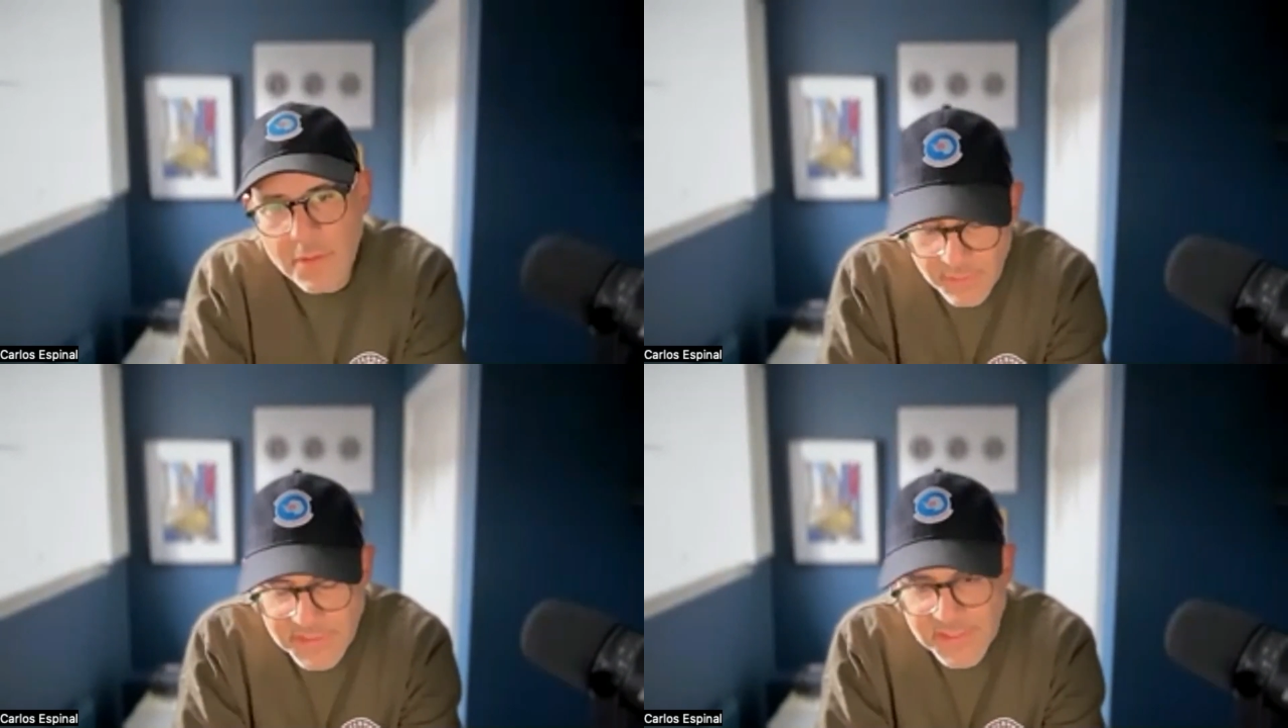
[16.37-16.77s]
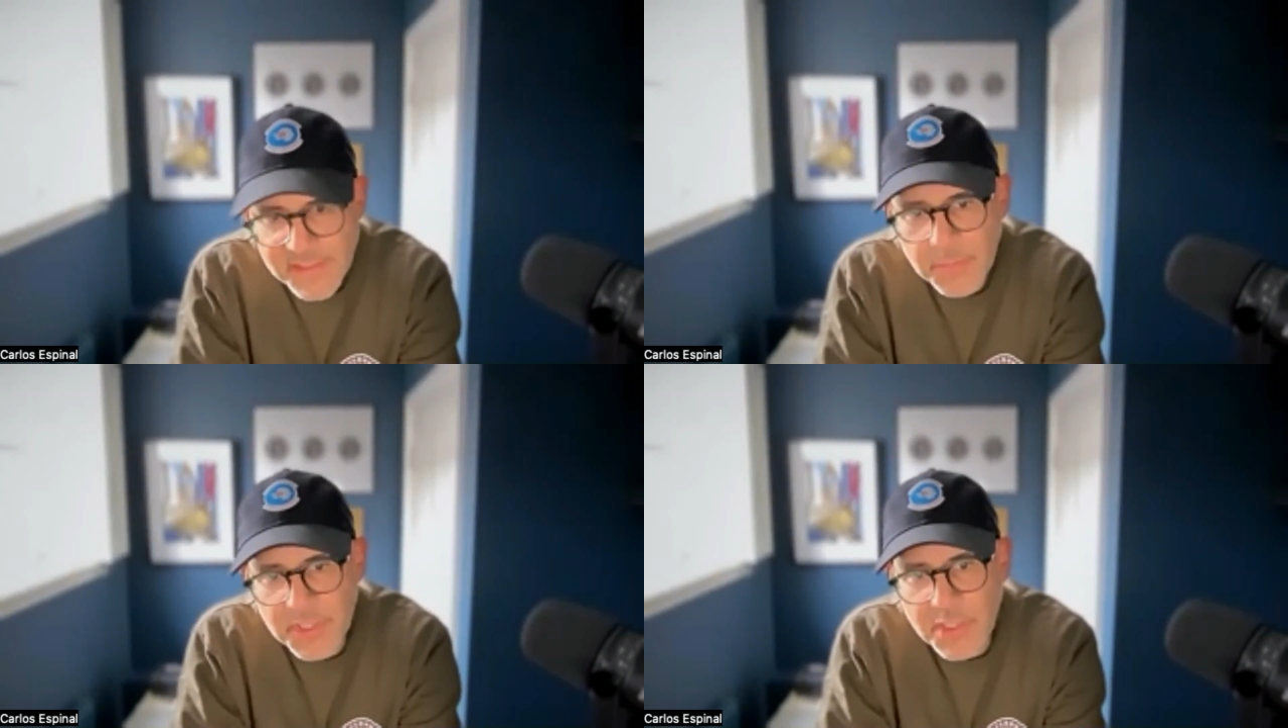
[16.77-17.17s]
it's a
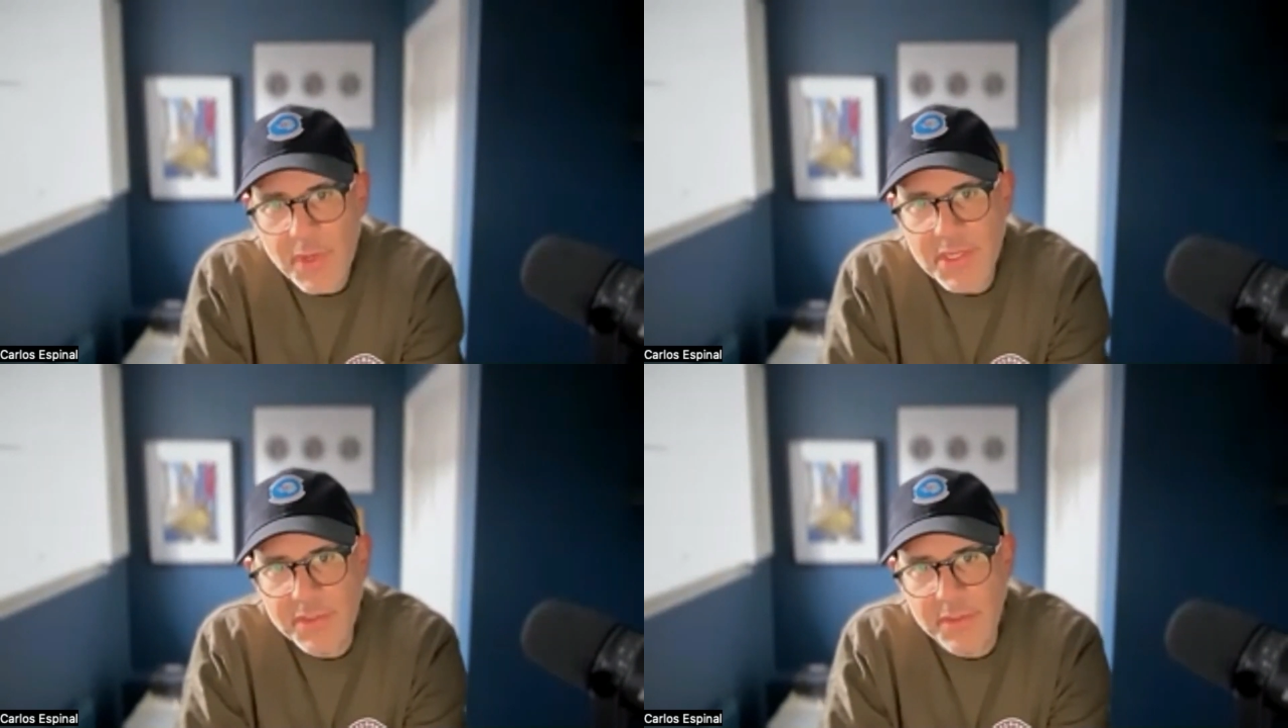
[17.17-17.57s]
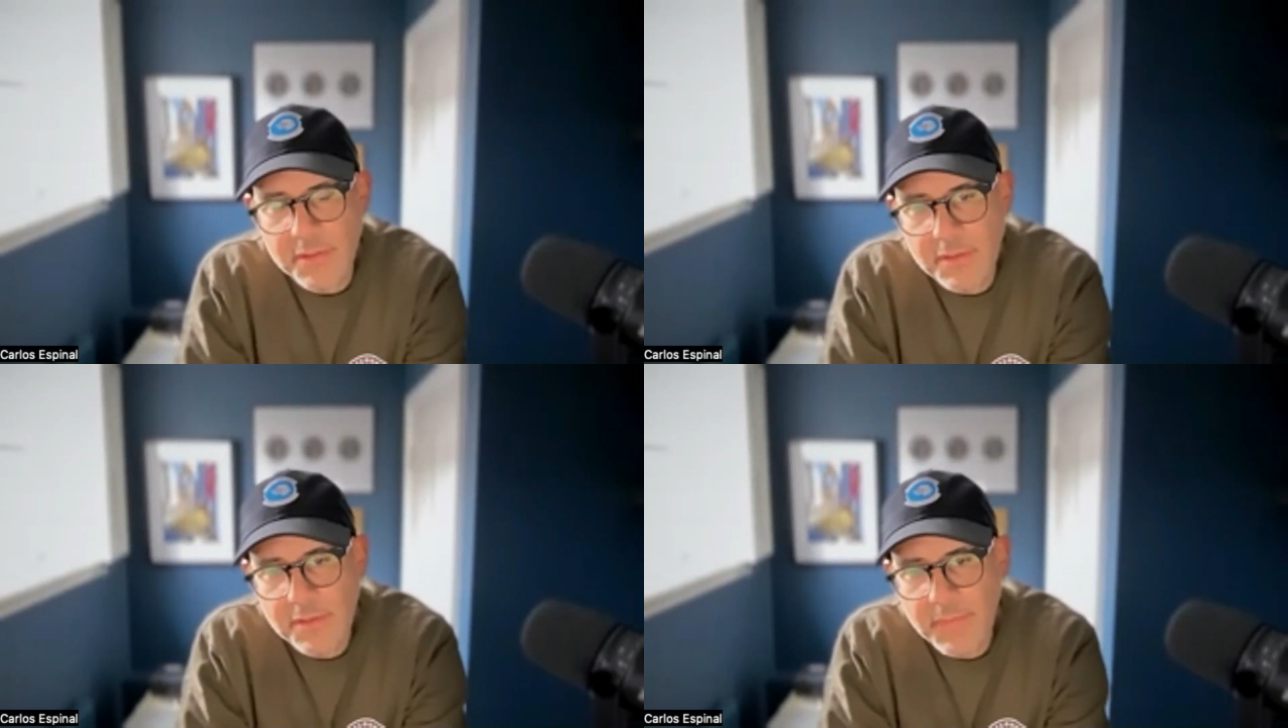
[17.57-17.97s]
simple
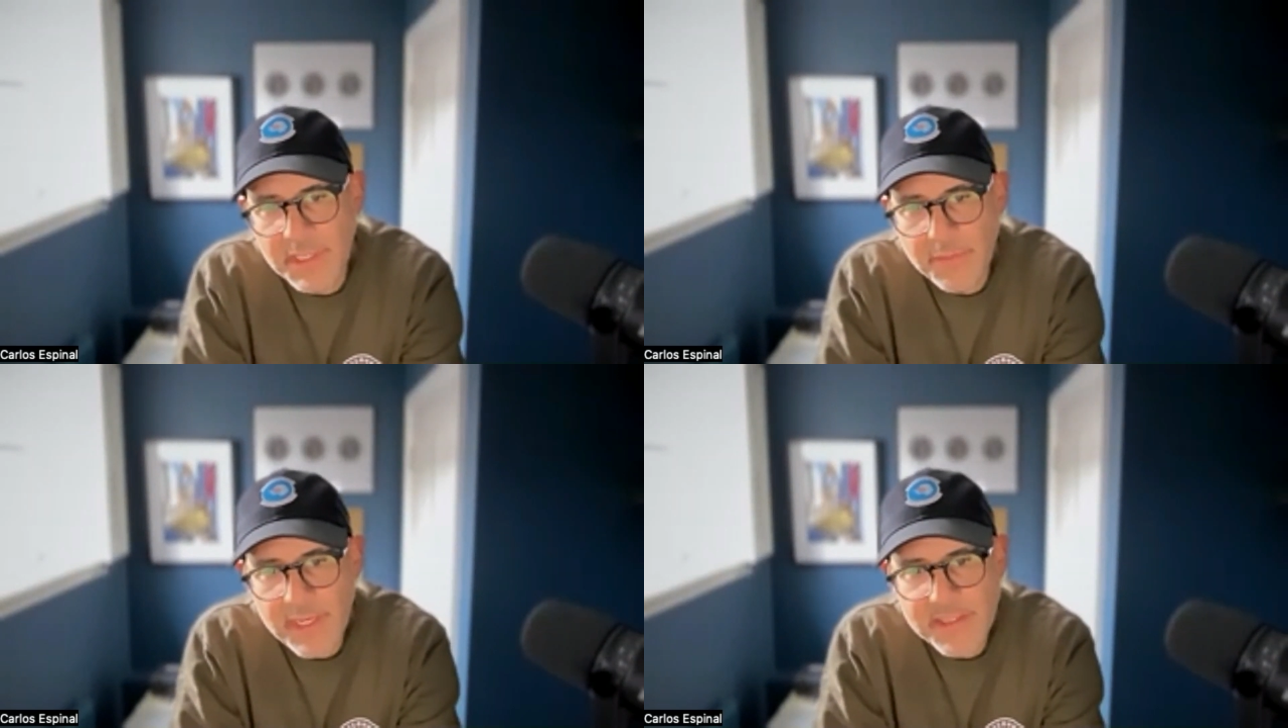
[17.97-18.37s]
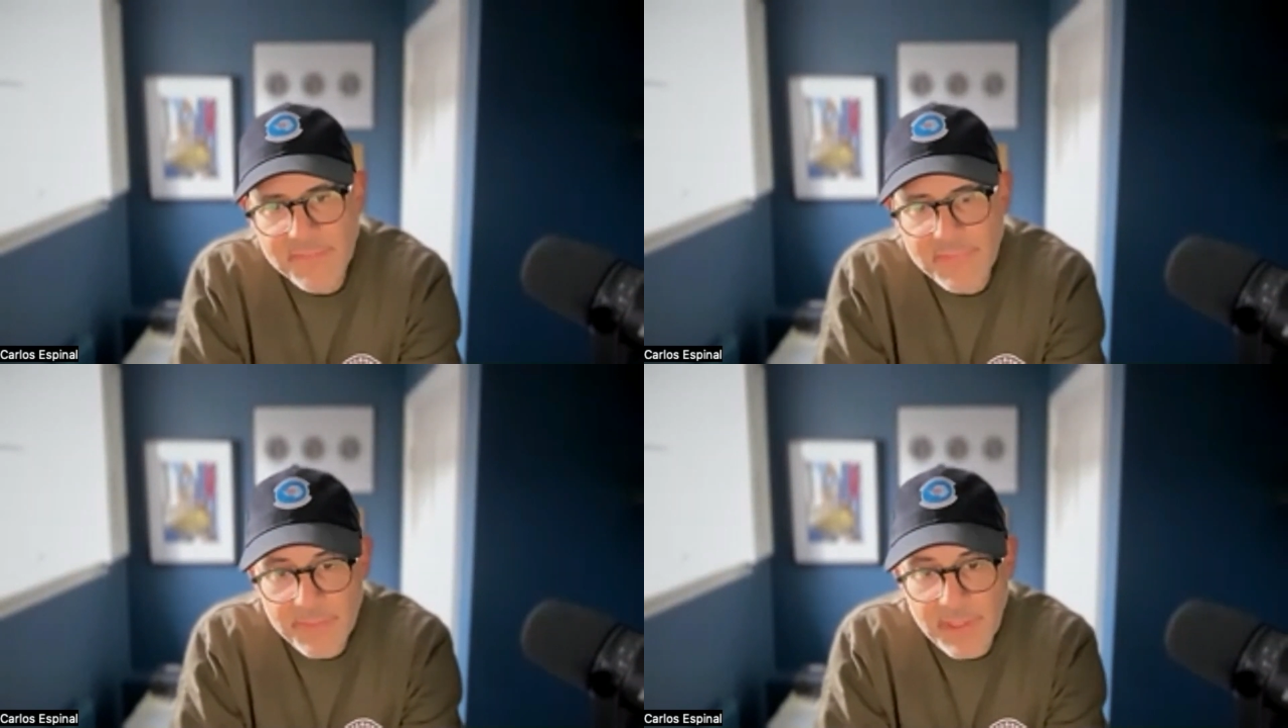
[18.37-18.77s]
equation. Money raised divided